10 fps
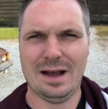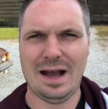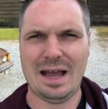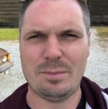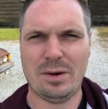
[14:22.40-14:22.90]

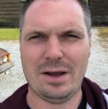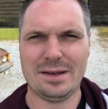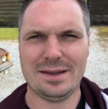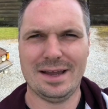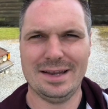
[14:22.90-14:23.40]
I
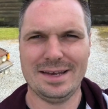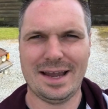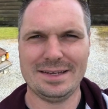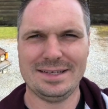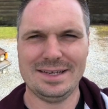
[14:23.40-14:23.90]
bought a
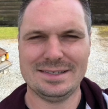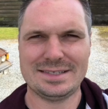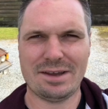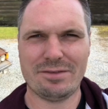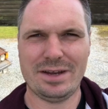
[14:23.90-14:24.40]

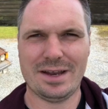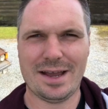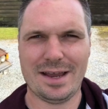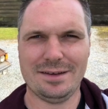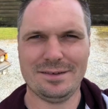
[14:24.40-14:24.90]

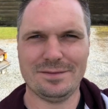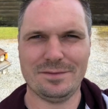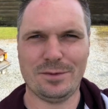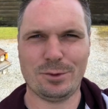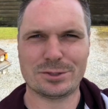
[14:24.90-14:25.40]
1979
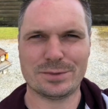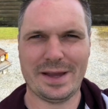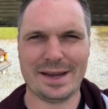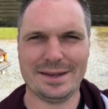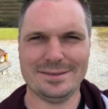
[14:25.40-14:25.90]

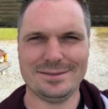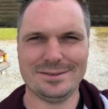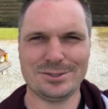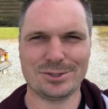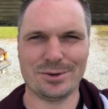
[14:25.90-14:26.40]

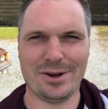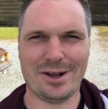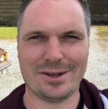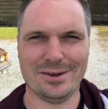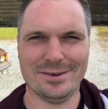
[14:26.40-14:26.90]
Volkswagen
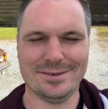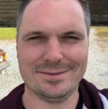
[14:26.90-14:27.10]
Scirocco.